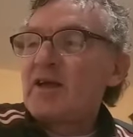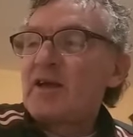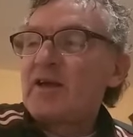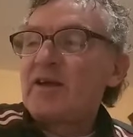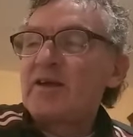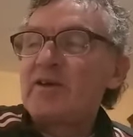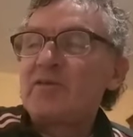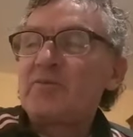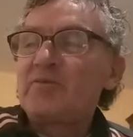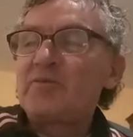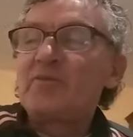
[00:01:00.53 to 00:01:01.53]

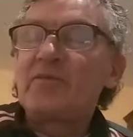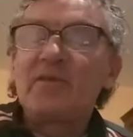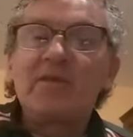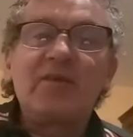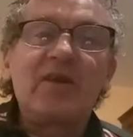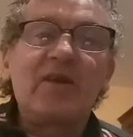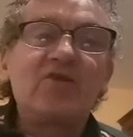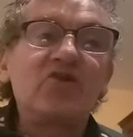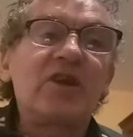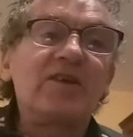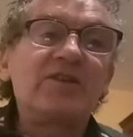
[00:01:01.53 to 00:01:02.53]

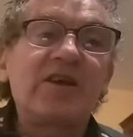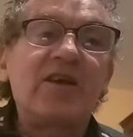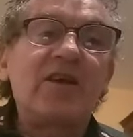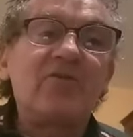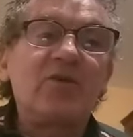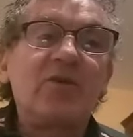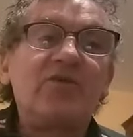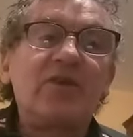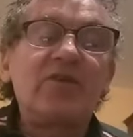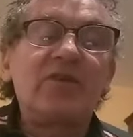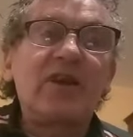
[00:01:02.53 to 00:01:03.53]
Just like to thank everyone
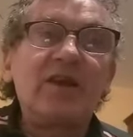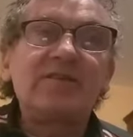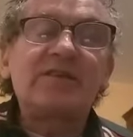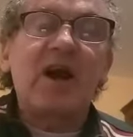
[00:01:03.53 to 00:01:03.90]
for the nice